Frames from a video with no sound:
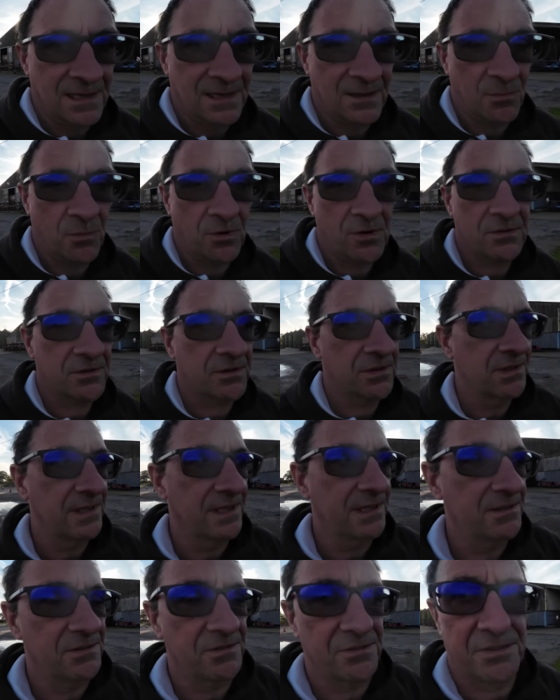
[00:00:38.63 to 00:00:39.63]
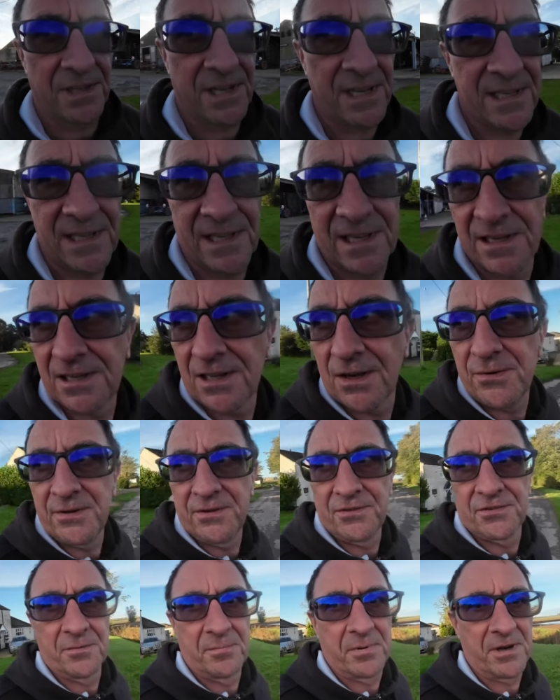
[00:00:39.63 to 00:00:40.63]
And what is today
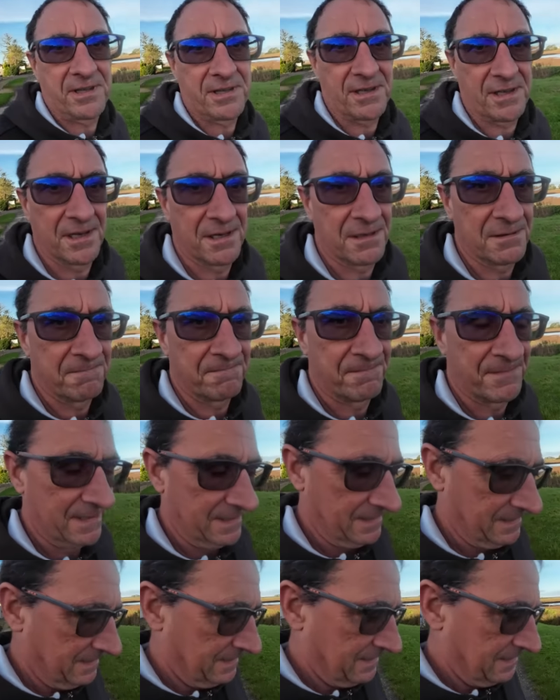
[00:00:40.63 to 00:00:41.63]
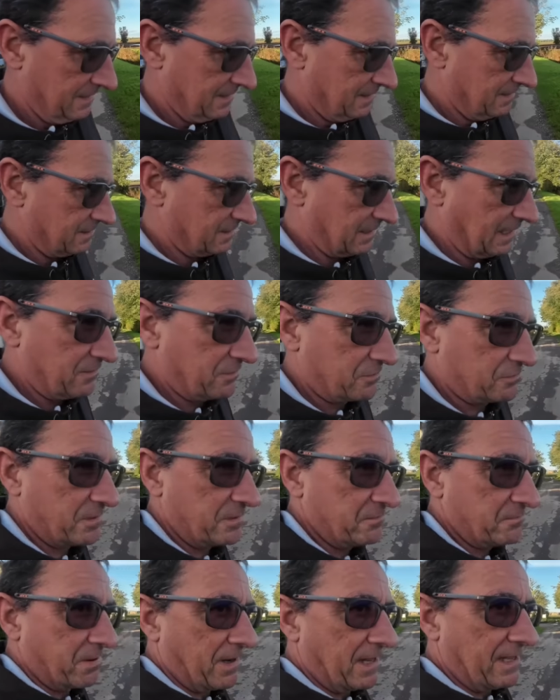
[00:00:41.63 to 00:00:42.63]
going to bring? Sandra's
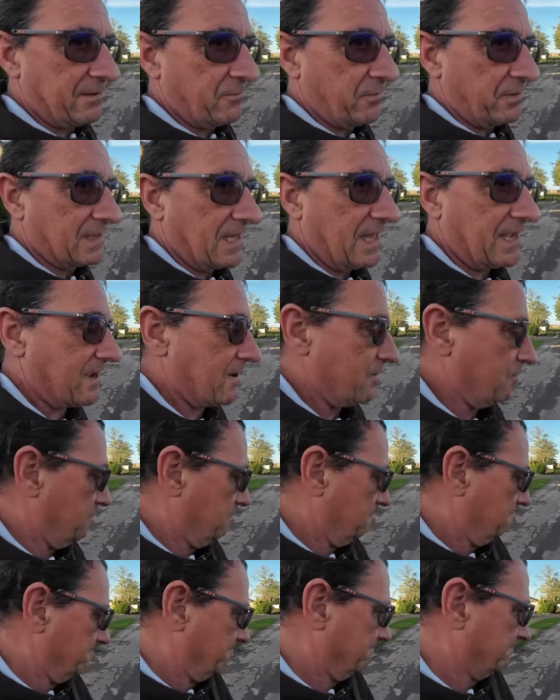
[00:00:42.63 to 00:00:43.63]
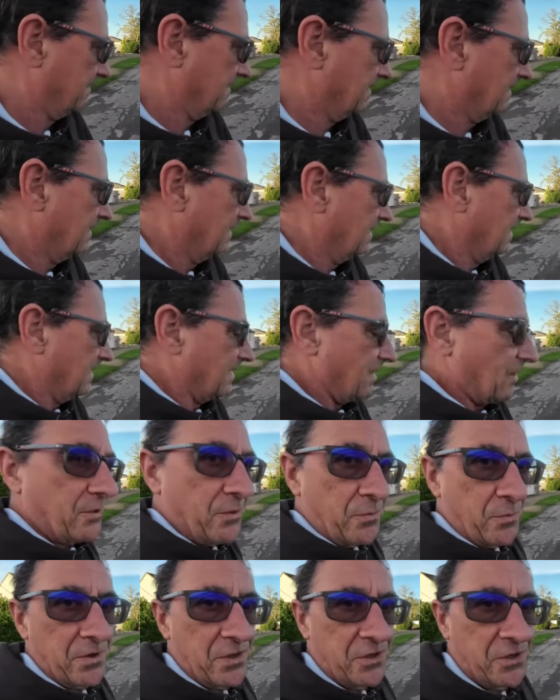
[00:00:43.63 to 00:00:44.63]
been playing with Lego. Are
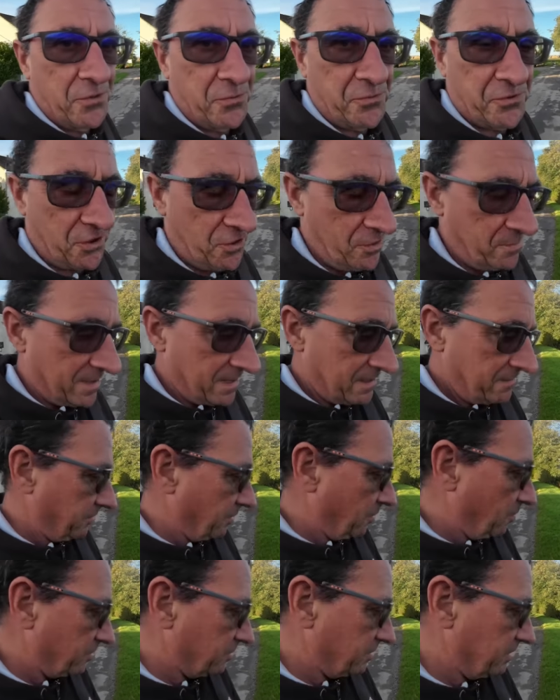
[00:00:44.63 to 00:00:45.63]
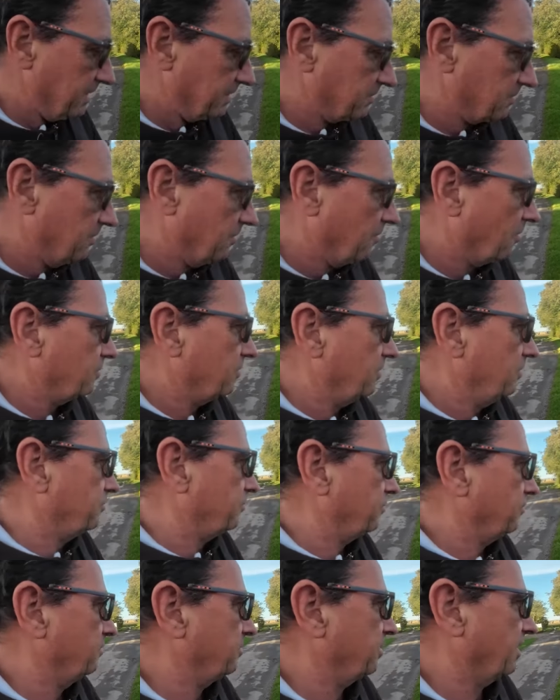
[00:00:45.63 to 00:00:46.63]
you a YouTuber? If you're watching this and you've got a
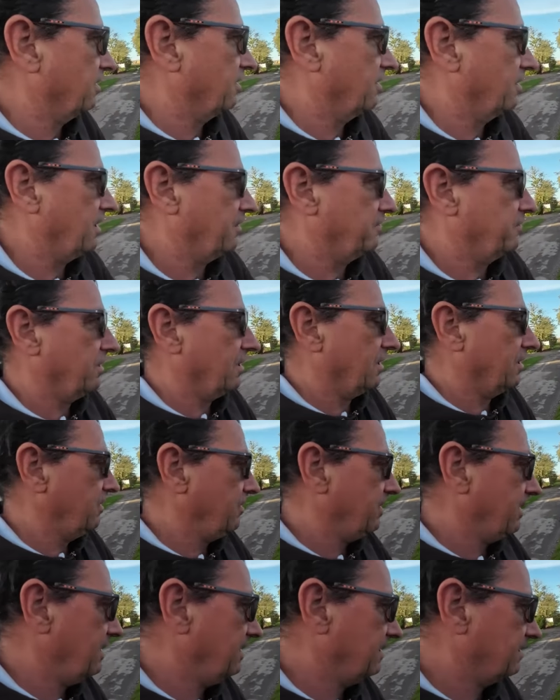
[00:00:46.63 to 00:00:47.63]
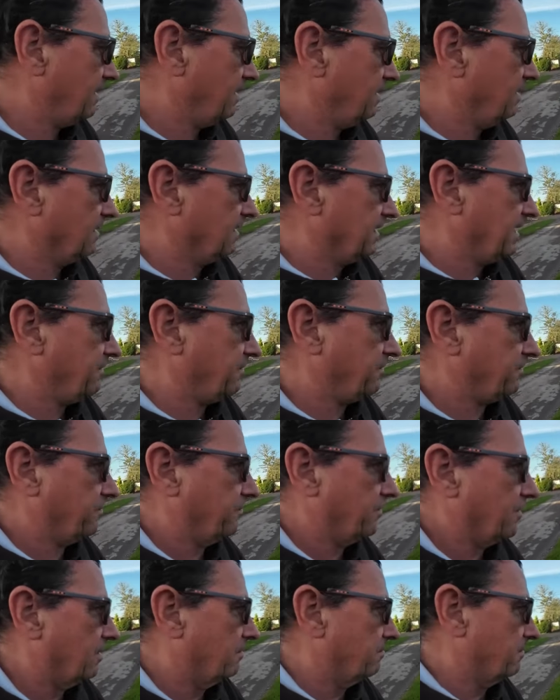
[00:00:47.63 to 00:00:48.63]
YouTube channel, are you getting sent gifts
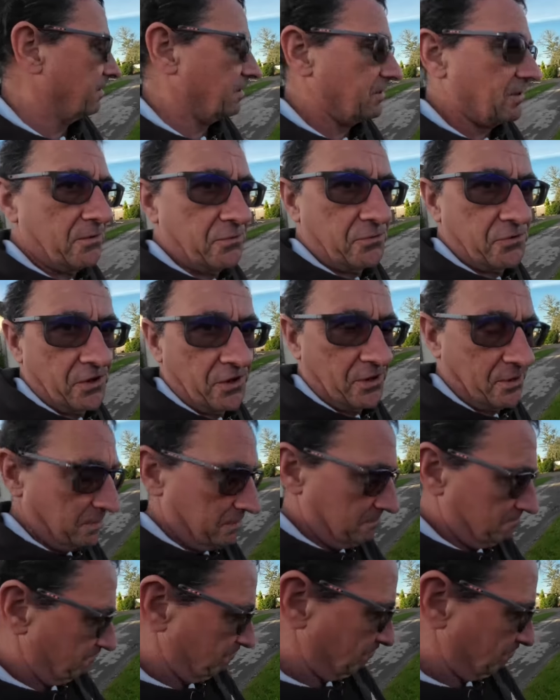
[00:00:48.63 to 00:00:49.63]
from YouTube?